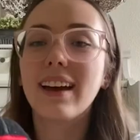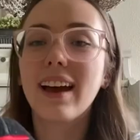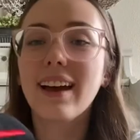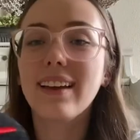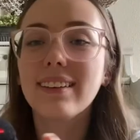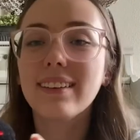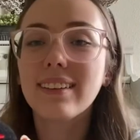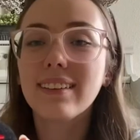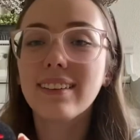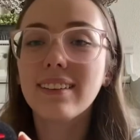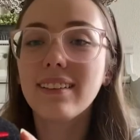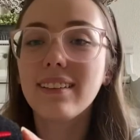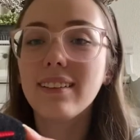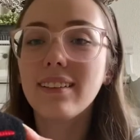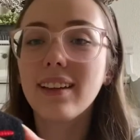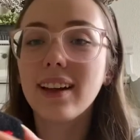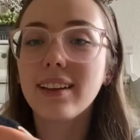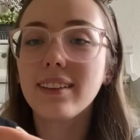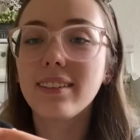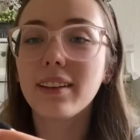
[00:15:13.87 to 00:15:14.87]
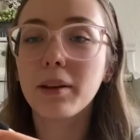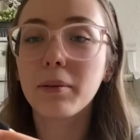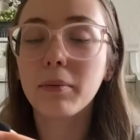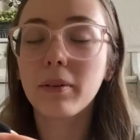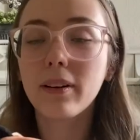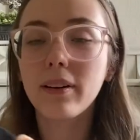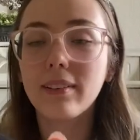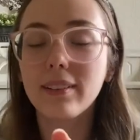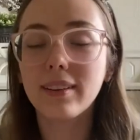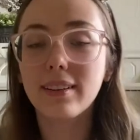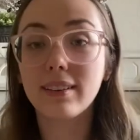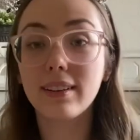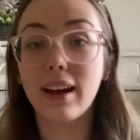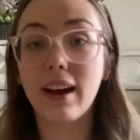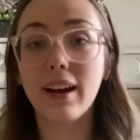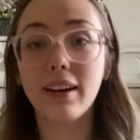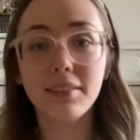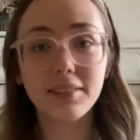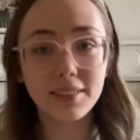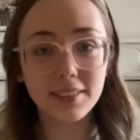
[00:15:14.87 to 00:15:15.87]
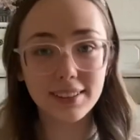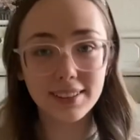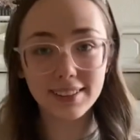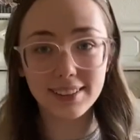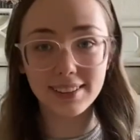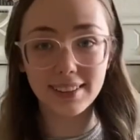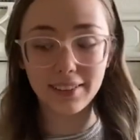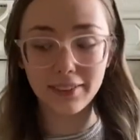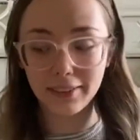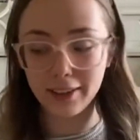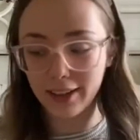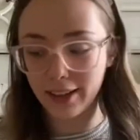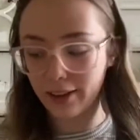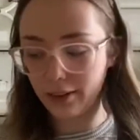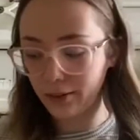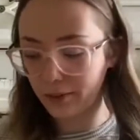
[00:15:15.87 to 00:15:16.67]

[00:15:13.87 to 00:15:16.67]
has this little lightsaber on the side, which is so cute.